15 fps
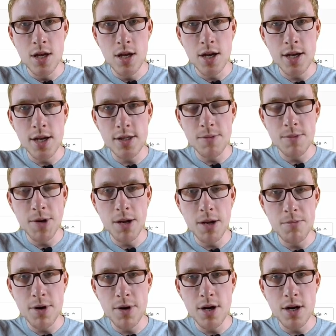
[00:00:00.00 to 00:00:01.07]
Customer
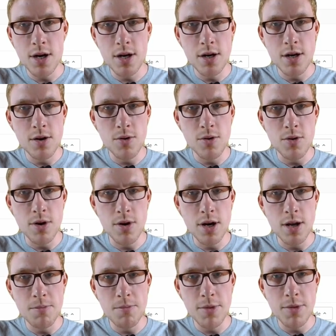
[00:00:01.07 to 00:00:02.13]
number, order
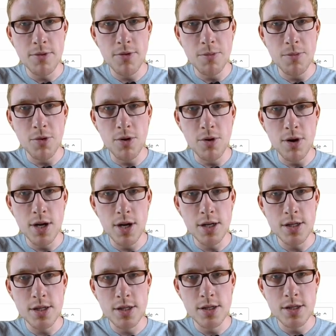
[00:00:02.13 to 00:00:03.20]
number from
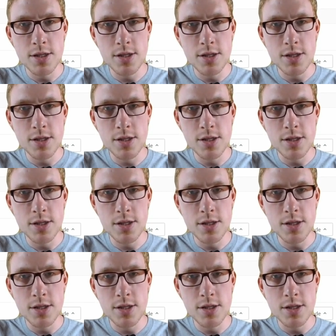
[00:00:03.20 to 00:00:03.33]
orders,